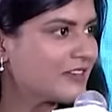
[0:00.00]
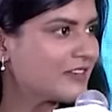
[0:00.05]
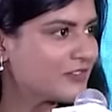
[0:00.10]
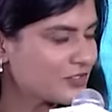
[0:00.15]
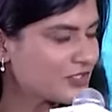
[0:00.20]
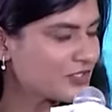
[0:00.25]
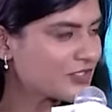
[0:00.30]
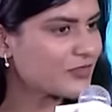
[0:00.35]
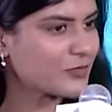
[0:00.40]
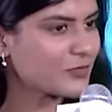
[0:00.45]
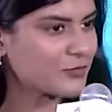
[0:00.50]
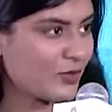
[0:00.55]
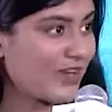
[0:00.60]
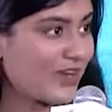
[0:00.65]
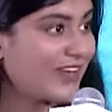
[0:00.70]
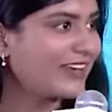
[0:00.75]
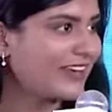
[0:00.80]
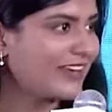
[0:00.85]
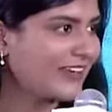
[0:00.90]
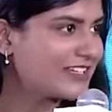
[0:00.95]
just from
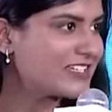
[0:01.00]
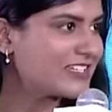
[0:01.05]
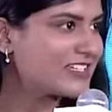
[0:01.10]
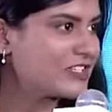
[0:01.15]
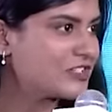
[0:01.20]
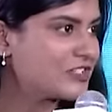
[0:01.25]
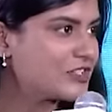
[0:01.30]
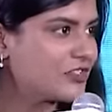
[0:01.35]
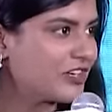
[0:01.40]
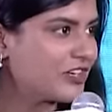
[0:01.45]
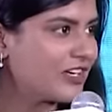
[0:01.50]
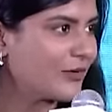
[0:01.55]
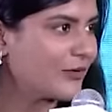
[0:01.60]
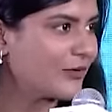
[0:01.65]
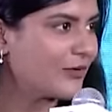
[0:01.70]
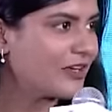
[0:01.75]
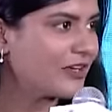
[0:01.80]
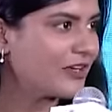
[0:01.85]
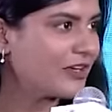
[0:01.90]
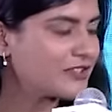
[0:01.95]
2019 to now.